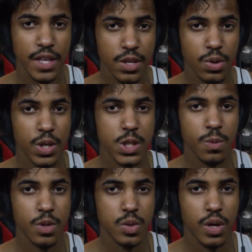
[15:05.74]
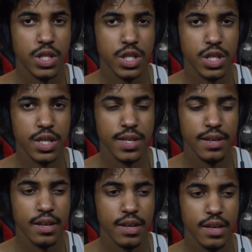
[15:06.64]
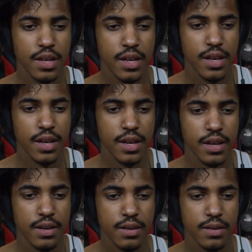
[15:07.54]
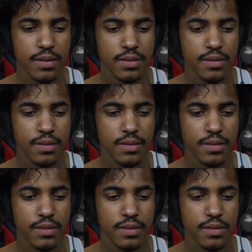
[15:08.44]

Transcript: thank you all so much for watching, and